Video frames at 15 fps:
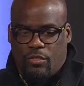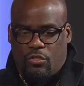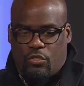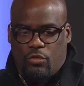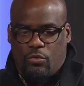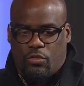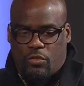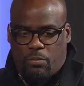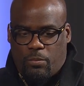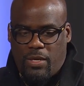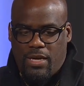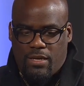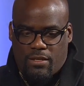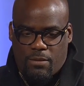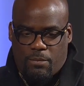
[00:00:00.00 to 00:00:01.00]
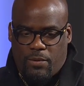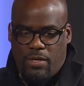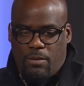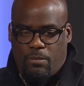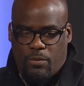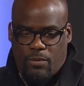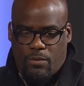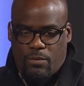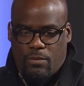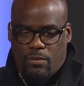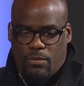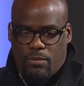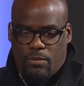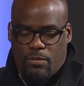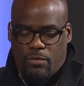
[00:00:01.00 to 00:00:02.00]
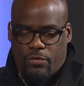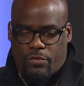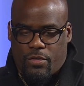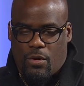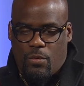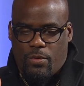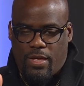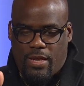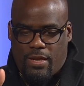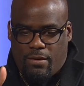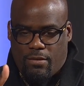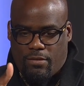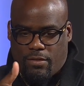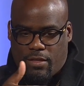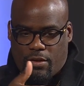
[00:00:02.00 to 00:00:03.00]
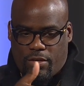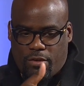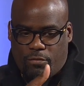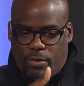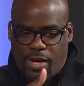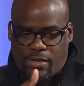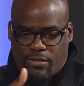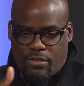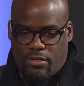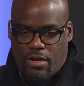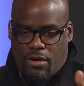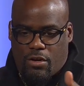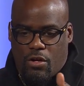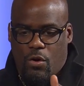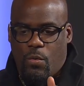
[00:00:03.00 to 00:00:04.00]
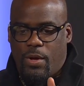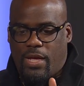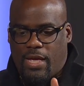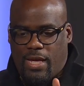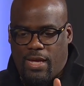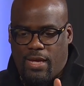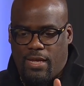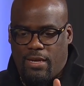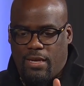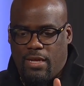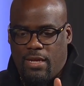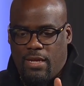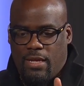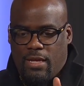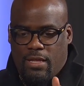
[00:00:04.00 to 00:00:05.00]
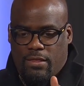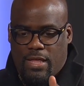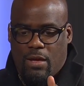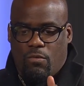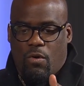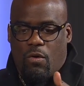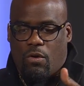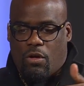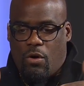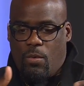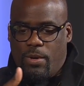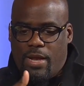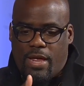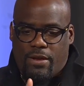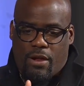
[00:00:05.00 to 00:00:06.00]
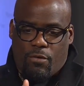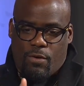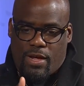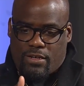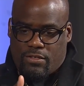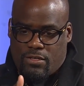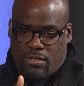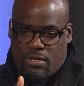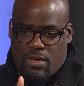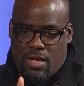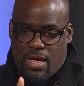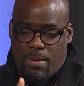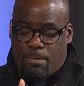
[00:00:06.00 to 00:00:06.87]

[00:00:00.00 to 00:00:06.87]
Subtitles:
to speak to people so that the direction they're going in, they won't go in that direction.